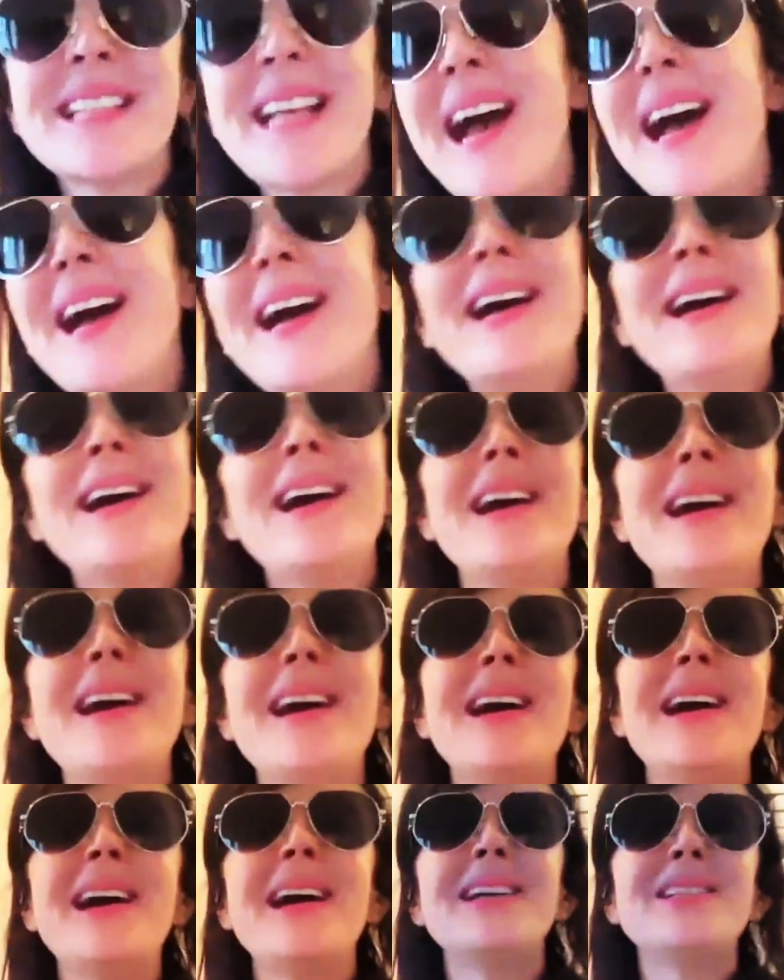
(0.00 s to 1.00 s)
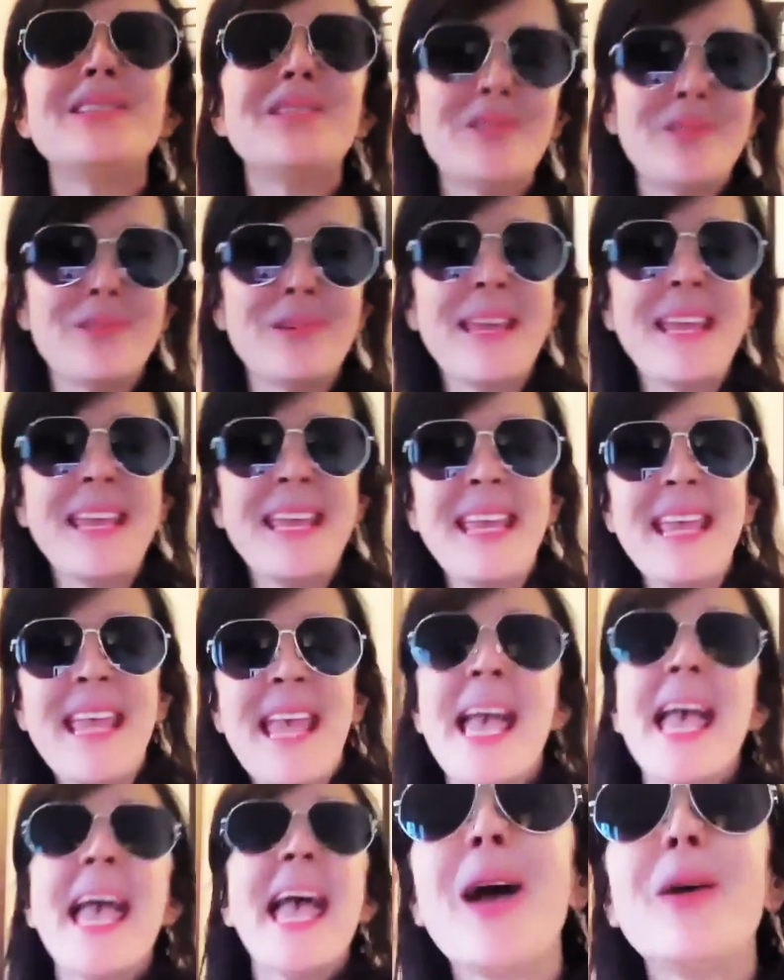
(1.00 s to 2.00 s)
country.
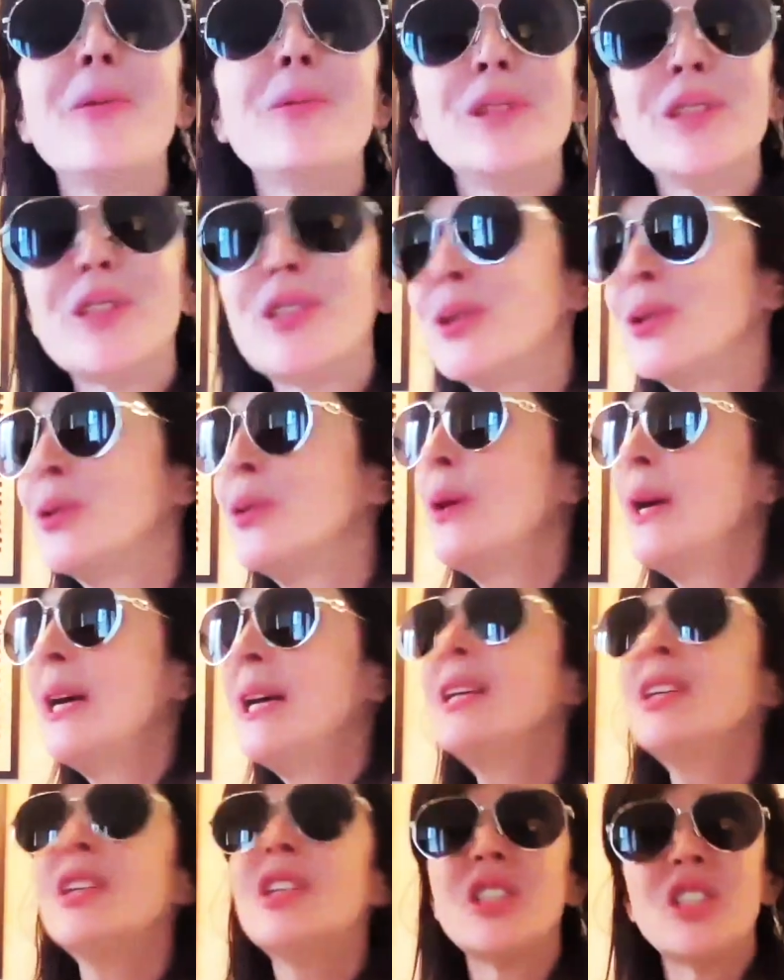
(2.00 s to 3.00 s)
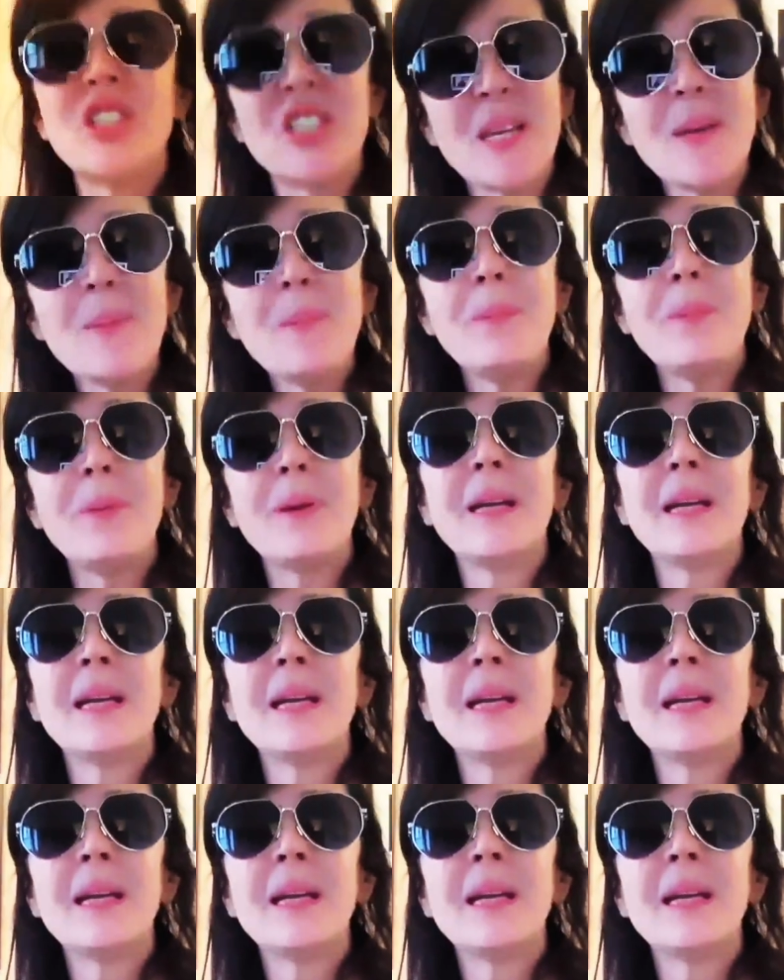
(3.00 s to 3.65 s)
I will do a sheep,